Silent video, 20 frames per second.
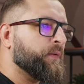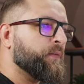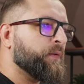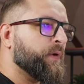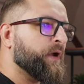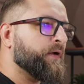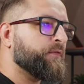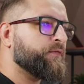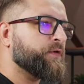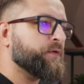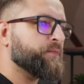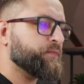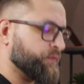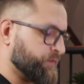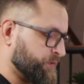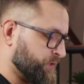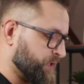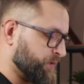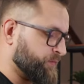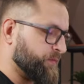we have to
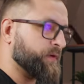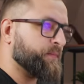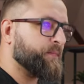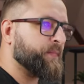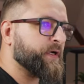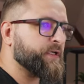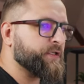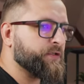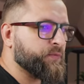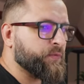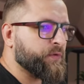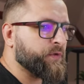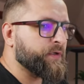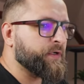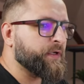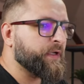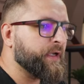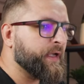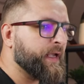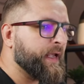put our
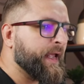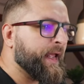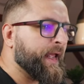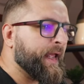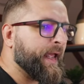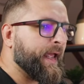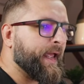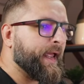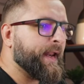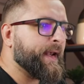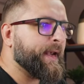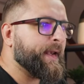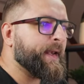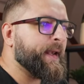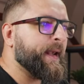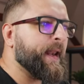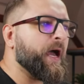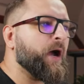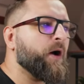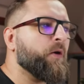password,
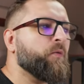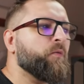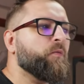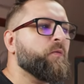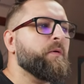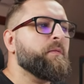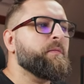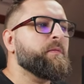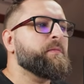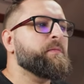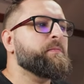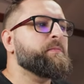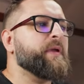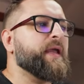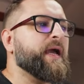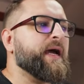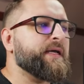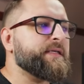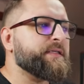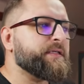and now we will
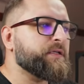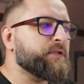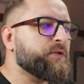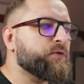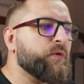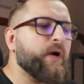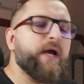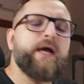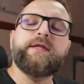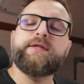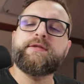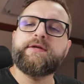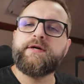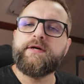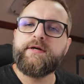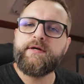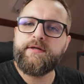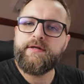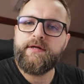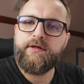be asked to
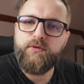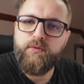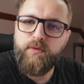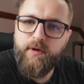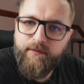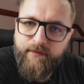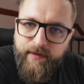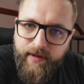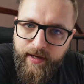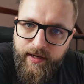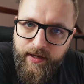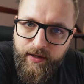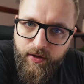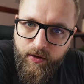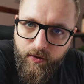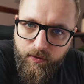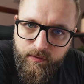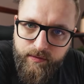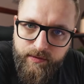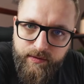enter the 2FA
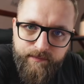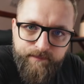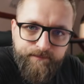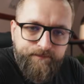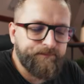code.